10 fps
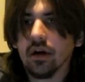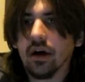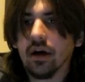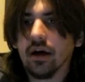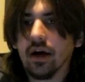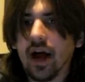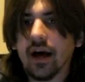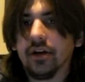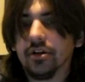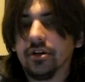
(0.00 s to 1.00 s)

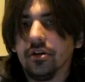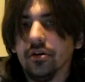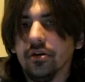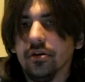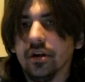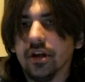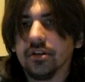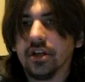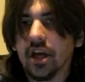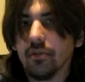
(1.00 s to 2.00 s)
attitude and
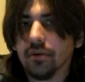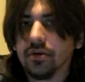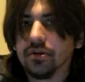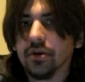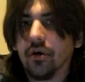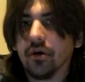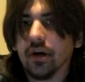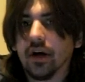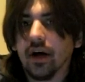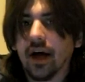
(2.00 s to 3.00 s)
same
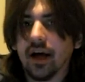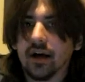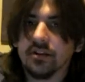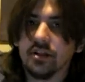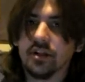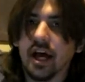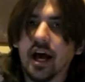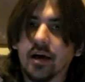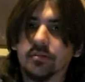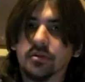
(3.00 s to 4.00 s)
persona as the
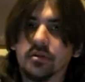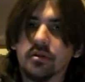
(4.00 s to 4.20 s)
taps.